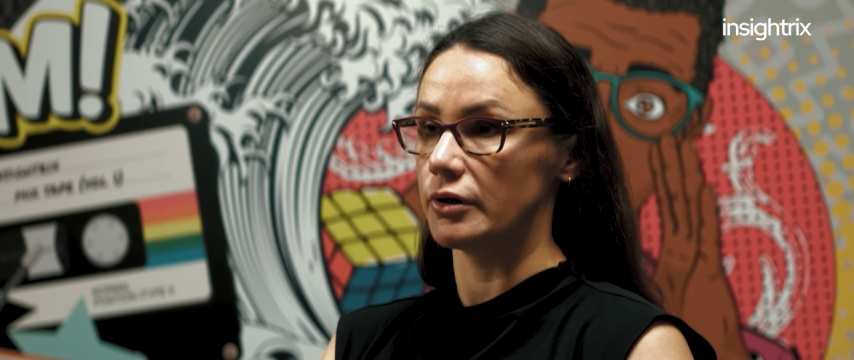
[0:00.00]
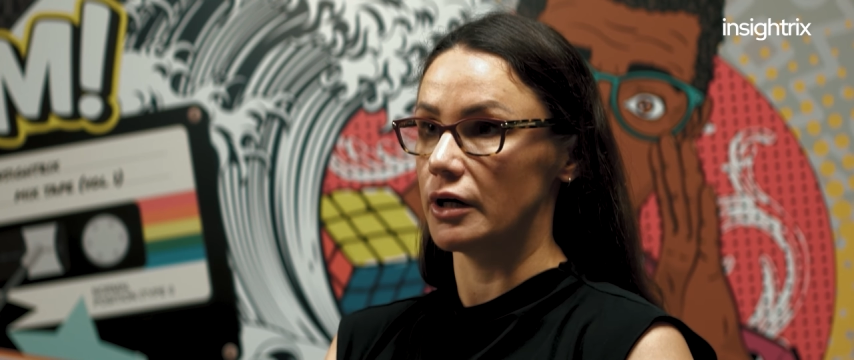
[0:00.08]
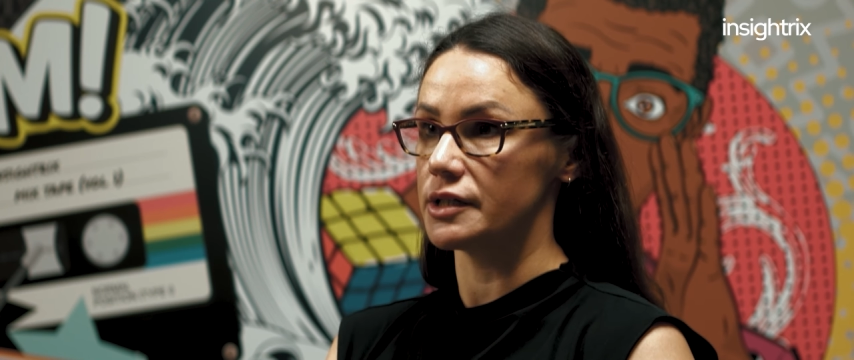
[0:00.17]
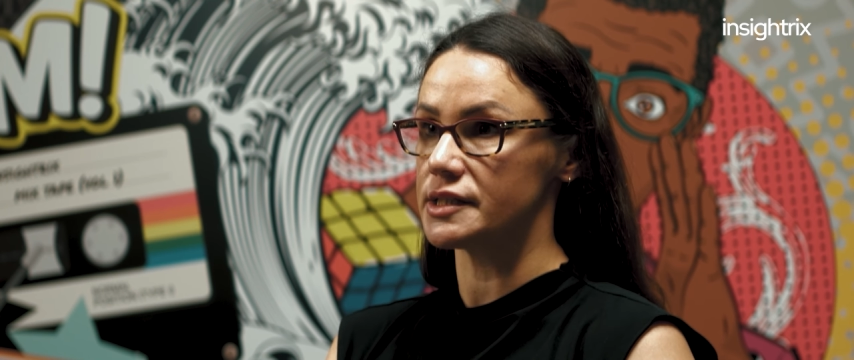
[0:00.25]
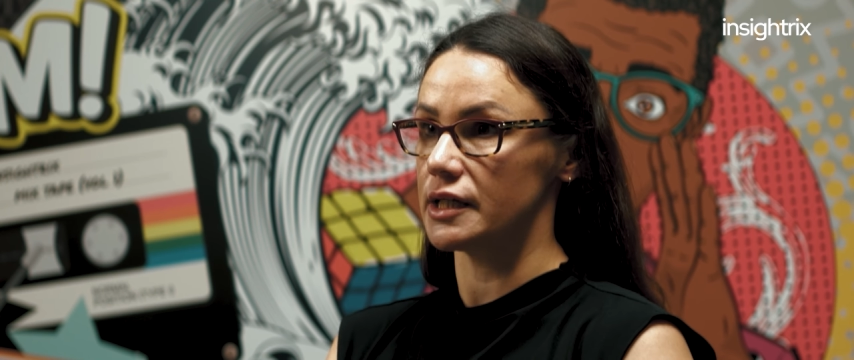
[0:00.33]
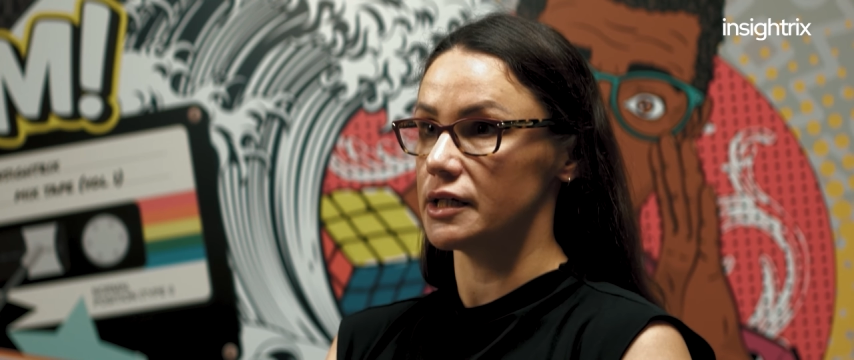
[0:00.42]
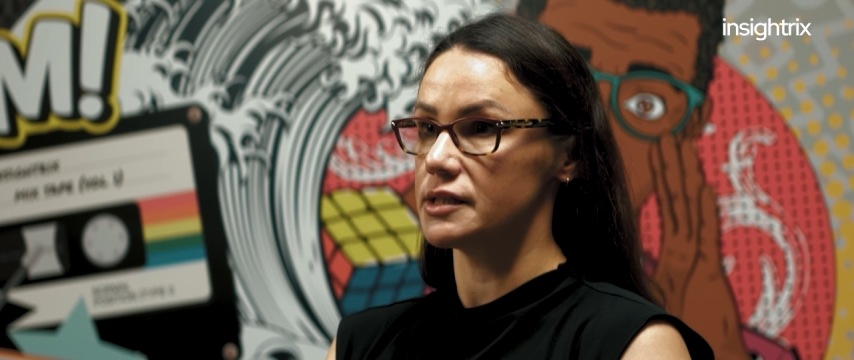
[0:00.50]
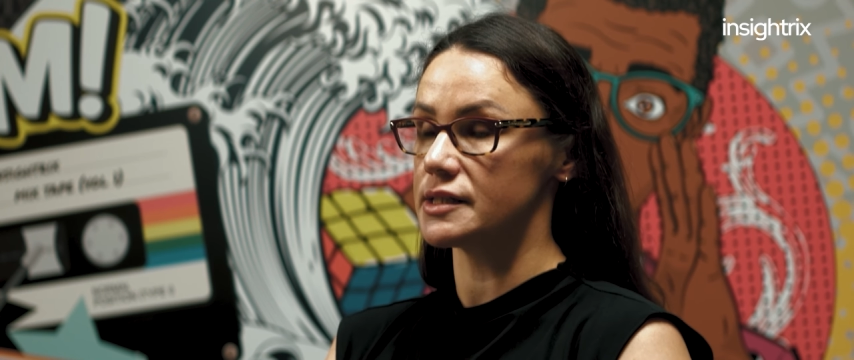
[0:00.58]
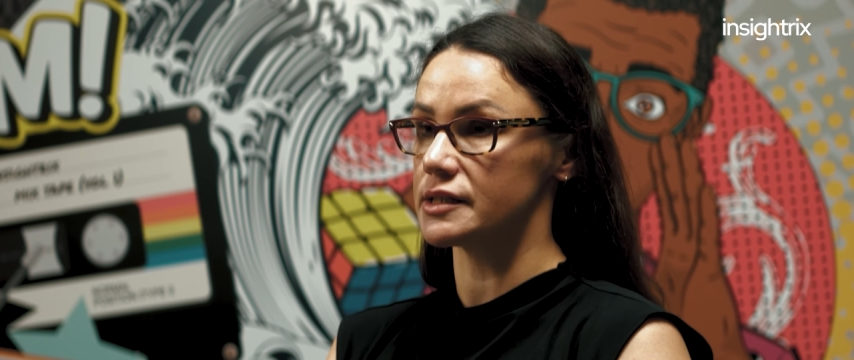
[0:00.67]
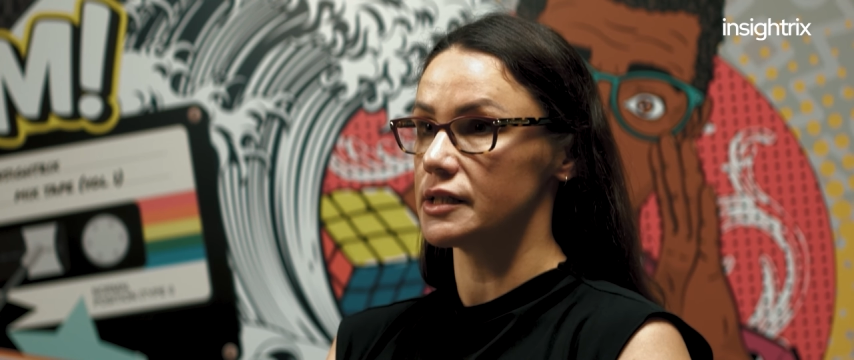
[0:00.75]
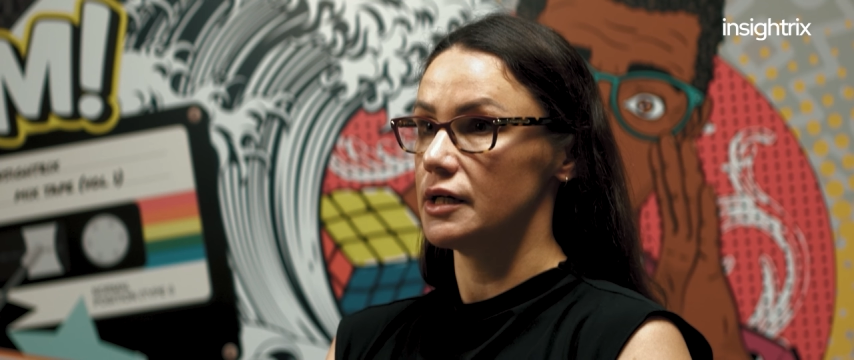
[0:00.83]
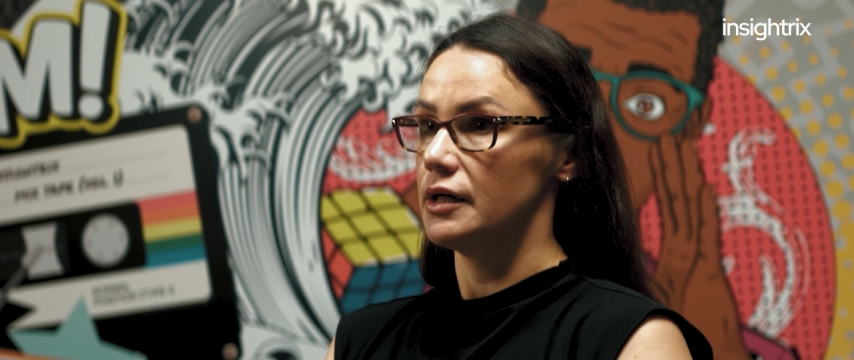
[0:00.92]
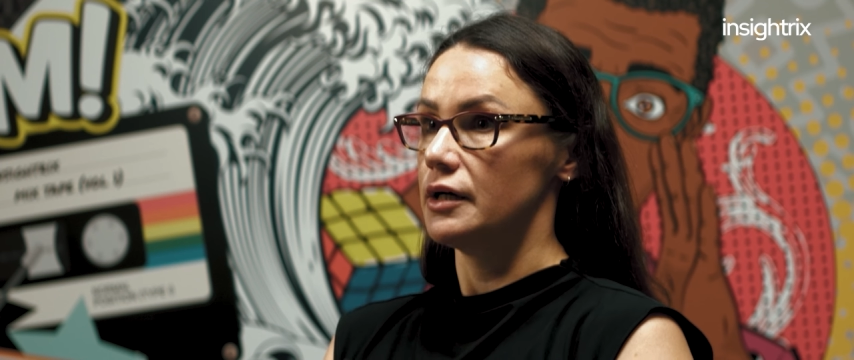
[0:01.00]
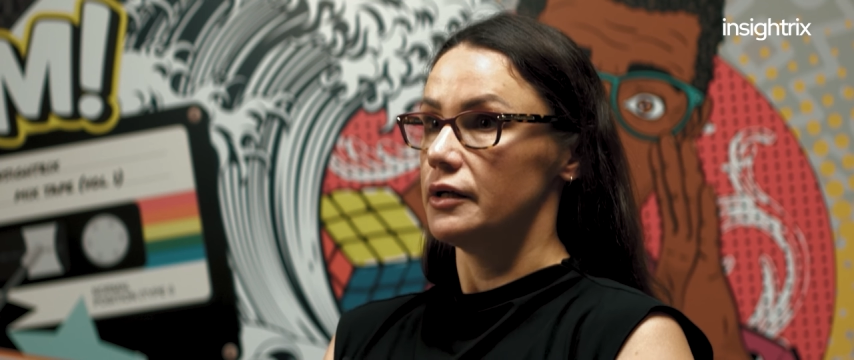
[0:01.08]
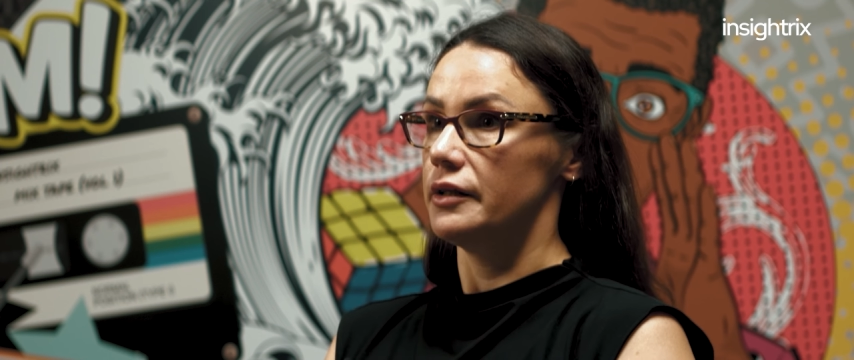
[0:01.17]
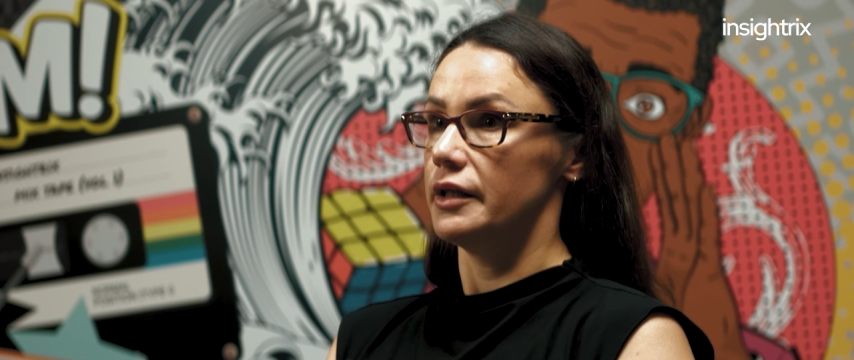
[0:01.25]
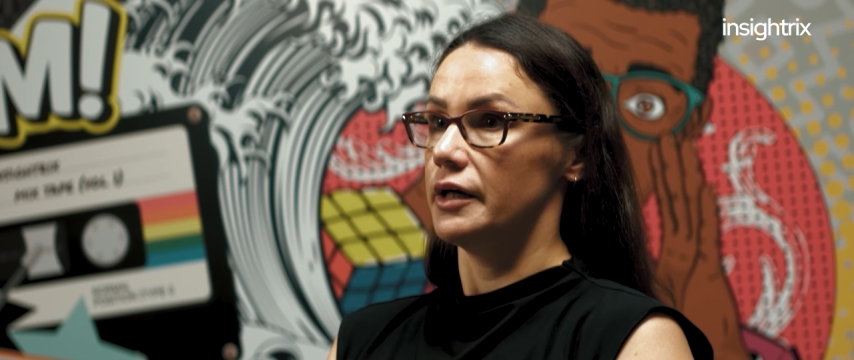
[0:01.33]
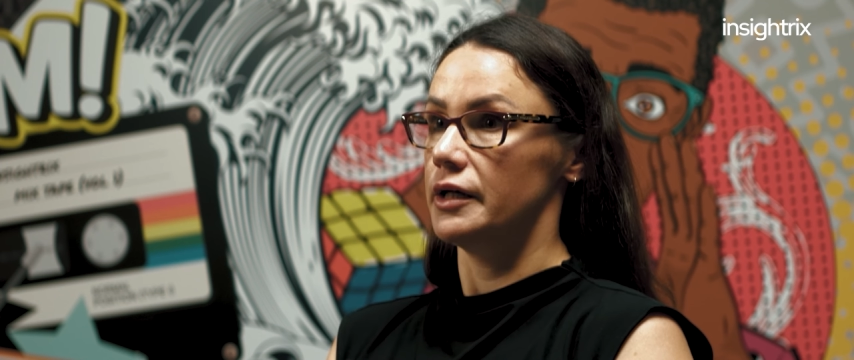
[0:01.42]
process
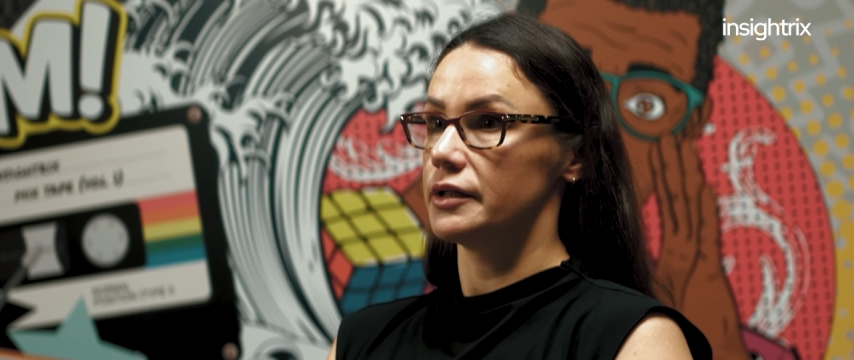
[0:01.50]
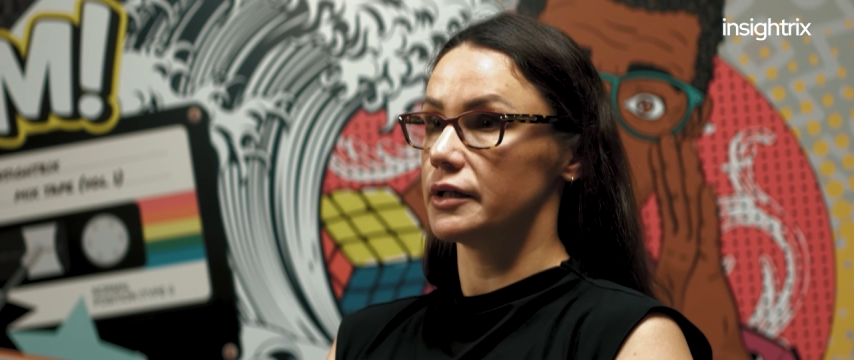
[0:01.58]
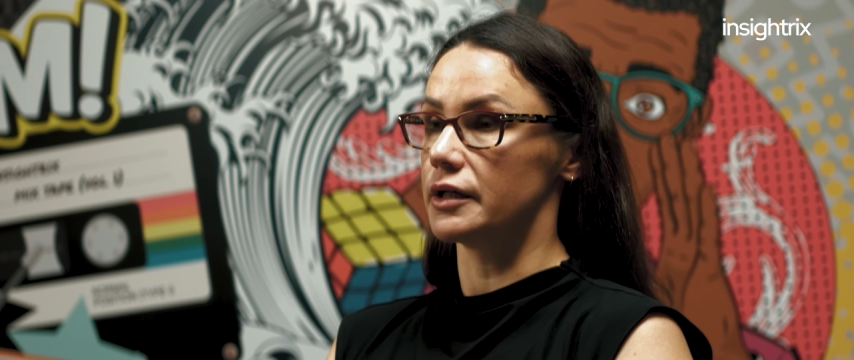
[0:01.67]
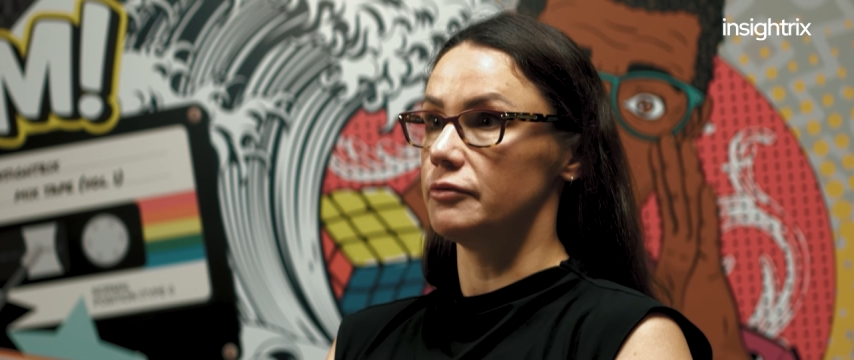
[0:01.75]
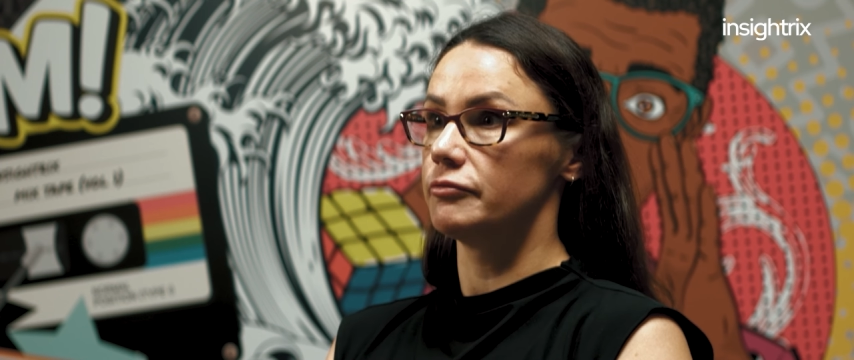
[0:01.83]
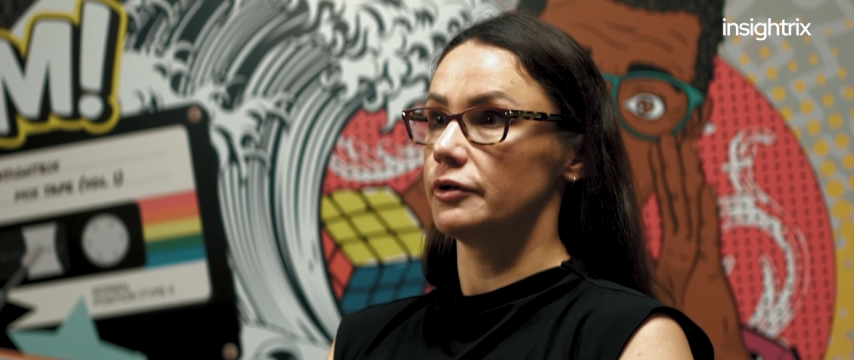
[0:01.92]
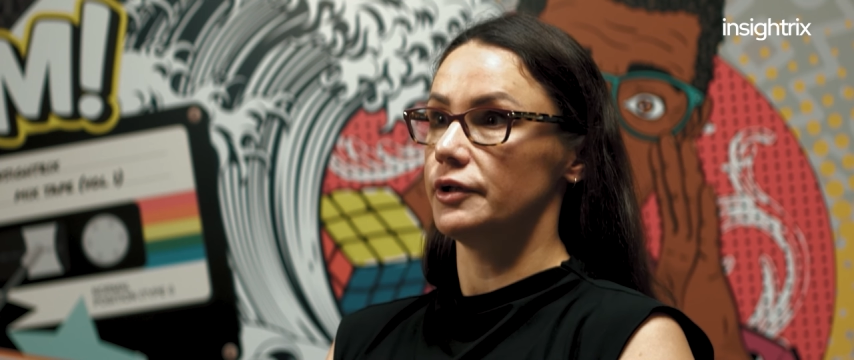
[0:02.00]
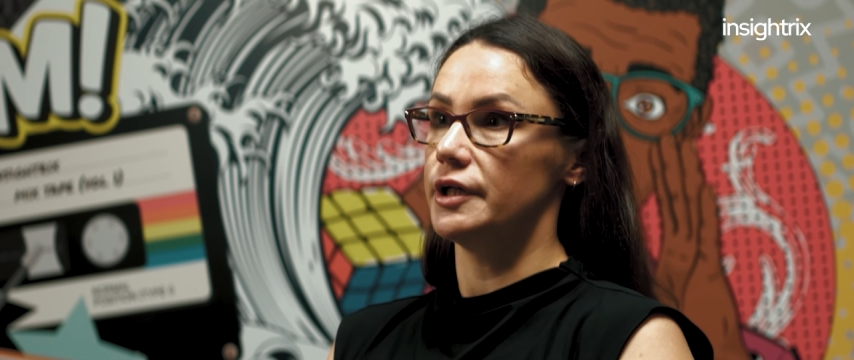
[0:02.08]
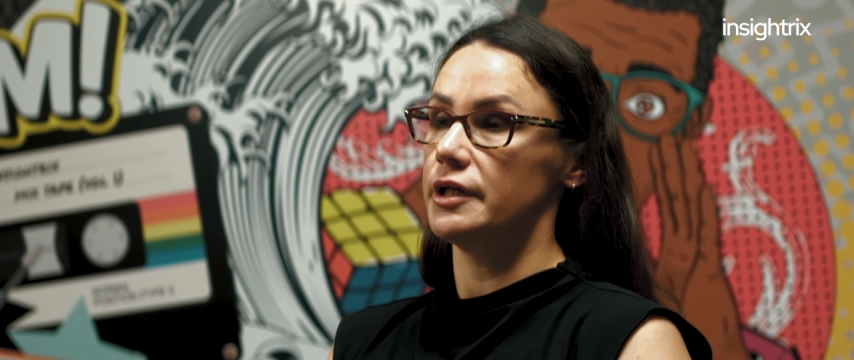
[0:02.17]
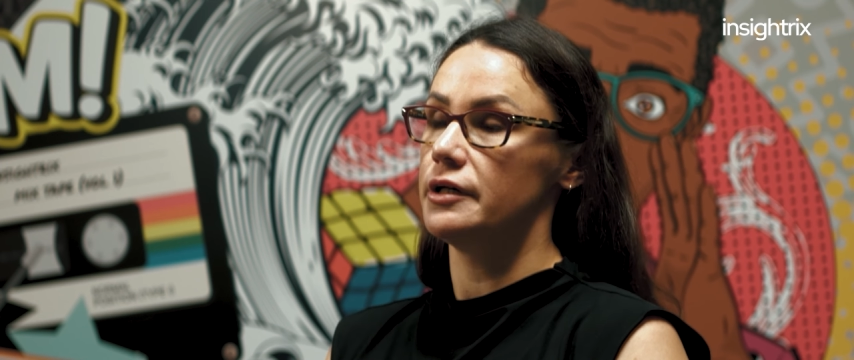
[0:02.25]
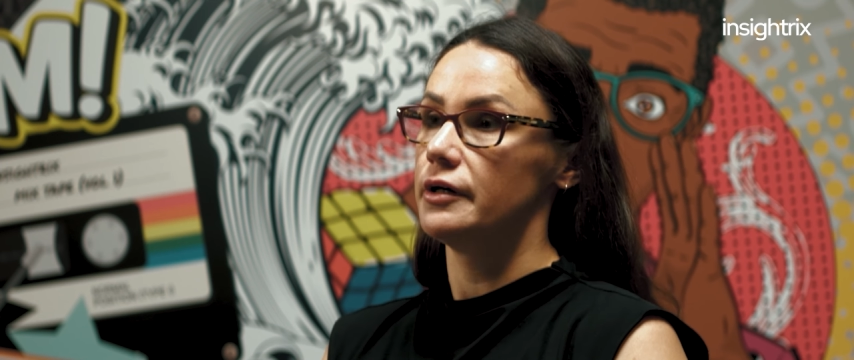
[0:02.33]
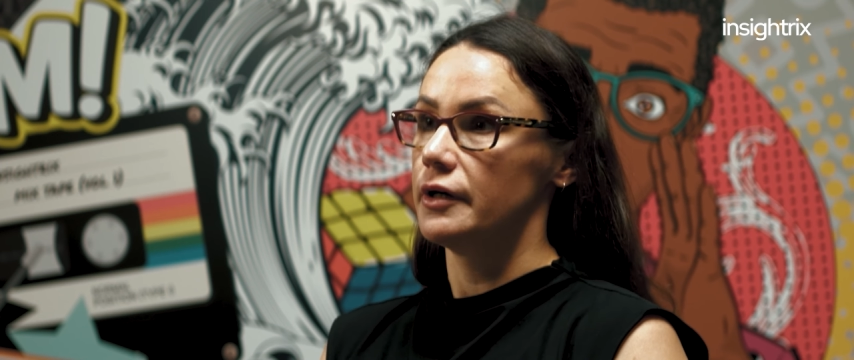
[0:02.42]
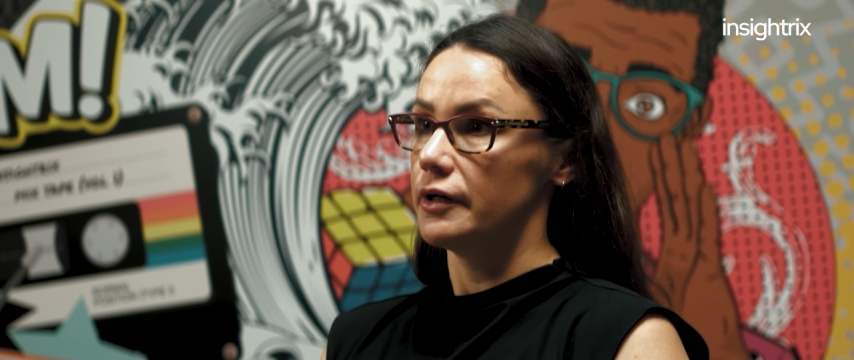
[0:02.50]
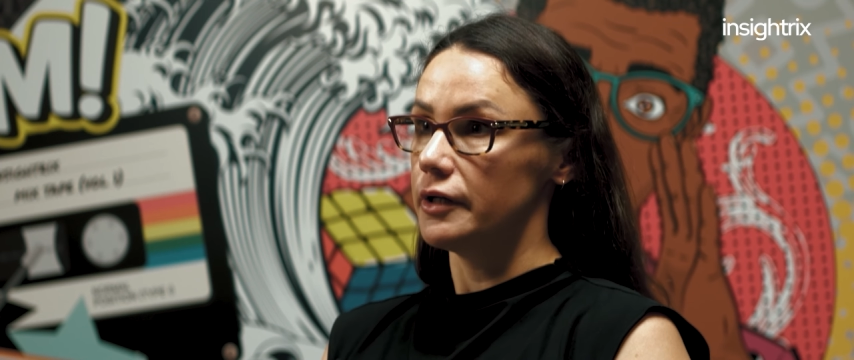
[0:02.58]
that can really,